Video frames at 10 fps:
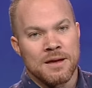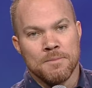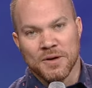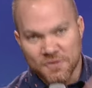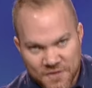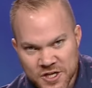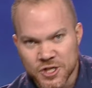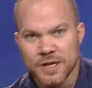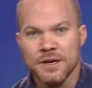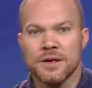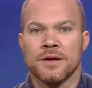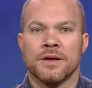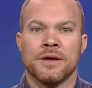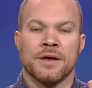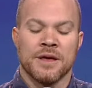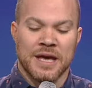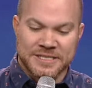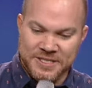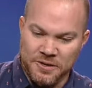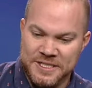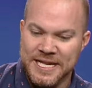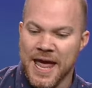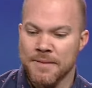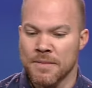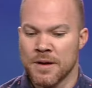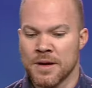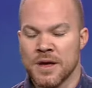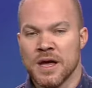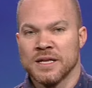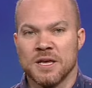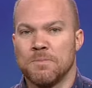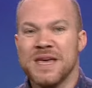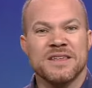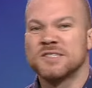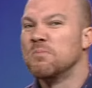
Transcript: But the vision is still the same. To be this